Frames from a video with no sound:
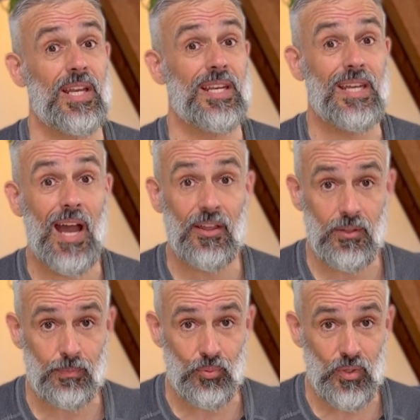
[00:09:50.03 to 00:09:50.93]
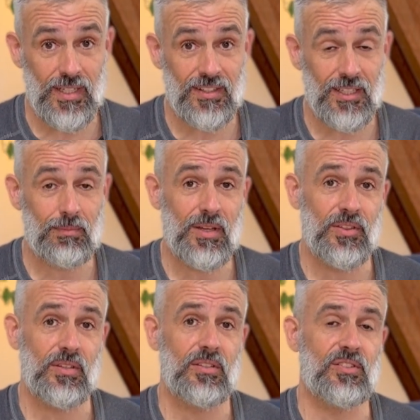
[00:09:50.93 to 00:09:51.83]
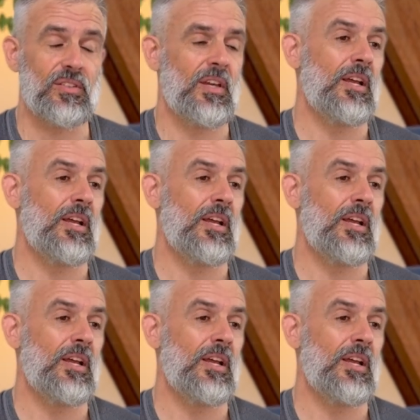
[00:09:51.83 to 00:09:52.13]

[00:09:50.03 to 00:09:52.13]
any other breathing methods,